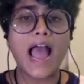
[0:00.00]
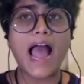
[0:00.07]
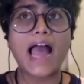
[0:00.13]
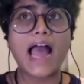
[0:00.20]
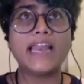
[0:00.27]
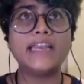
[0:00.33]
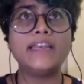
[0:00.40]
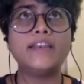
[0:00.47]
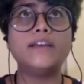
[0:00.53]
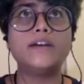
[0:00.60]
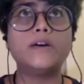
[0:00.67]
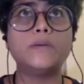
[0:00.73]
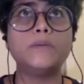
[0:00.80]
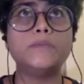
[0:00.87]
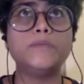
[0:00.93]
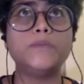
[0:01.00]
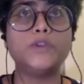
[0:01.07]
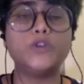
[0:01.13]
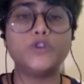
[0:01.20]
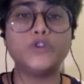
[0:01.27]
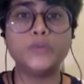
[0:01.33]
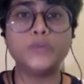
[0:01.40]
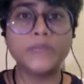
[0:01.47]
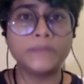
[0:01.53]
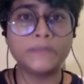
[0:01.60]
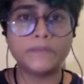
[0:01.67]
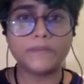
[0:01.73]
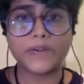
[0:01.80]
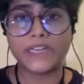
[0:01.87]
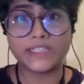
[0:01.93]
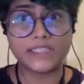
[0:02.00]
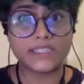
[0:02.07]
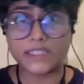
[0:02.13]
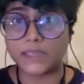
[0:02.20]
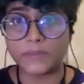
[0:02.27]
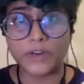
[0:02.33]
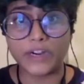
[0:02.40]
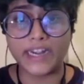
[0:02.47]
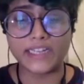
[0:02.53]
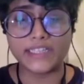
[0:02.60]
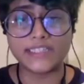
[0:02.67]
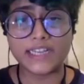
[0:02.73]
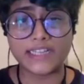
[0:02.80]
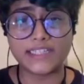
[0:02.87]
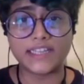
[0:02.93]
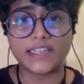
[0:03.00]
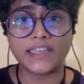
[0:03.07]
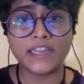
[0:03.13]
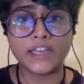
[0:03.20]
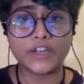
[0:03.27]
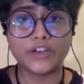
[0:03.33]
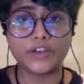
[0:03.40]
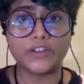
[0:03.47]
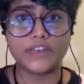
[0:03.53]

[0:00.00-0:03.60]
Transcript: And Trueman brings some great insights, I think,